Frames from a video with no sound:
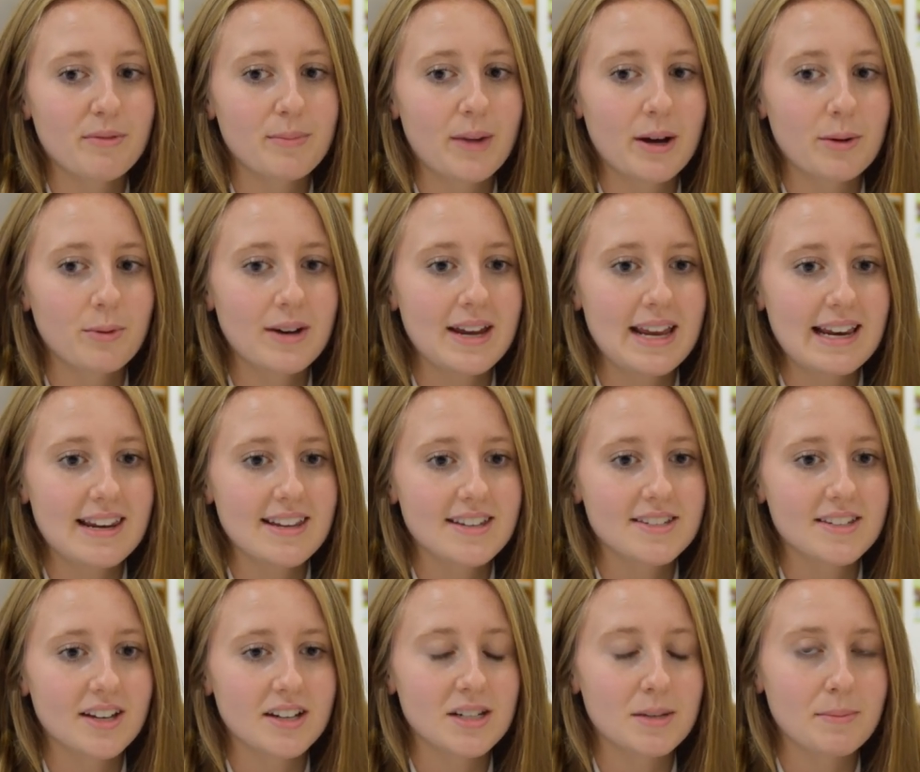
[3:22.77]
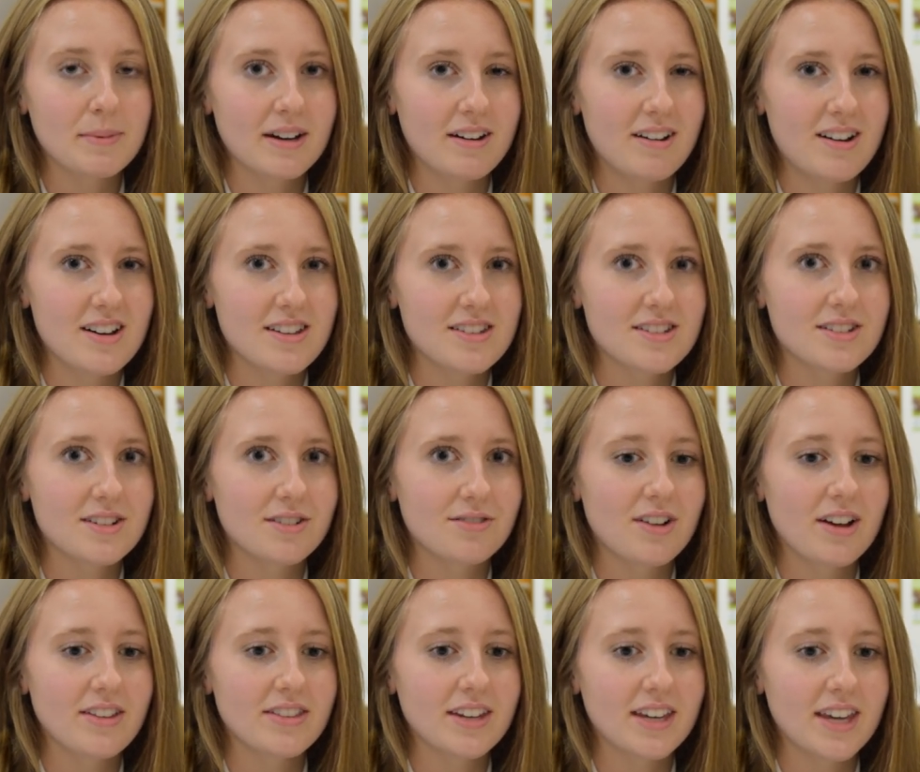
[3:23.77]
of my weekly study periods to
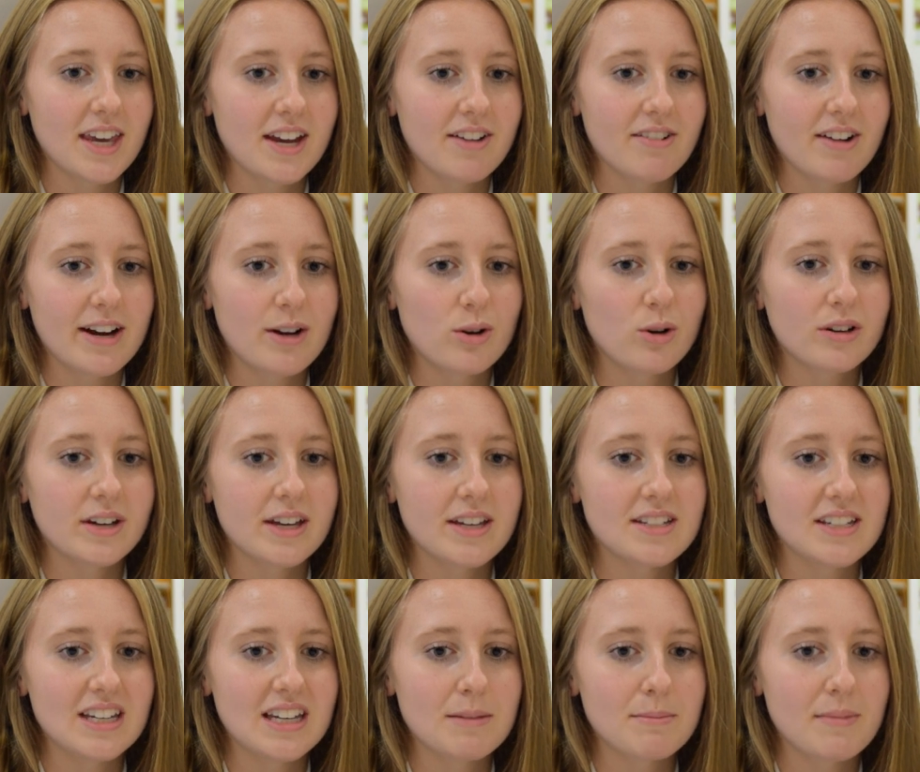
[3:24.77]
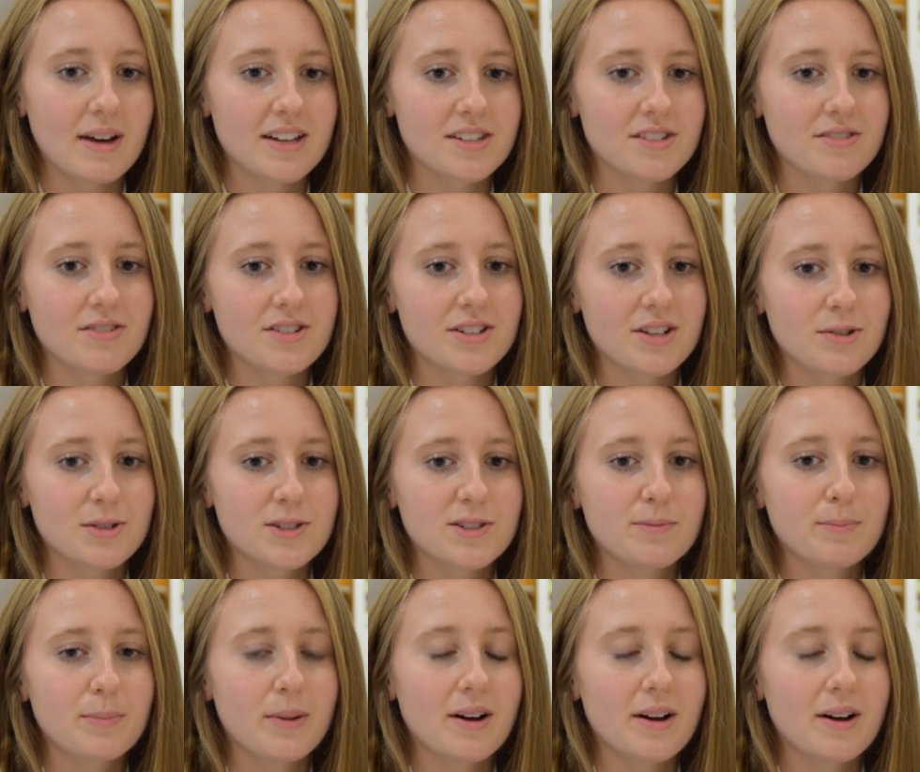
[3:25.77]
run the Year 8 hockey team as a result of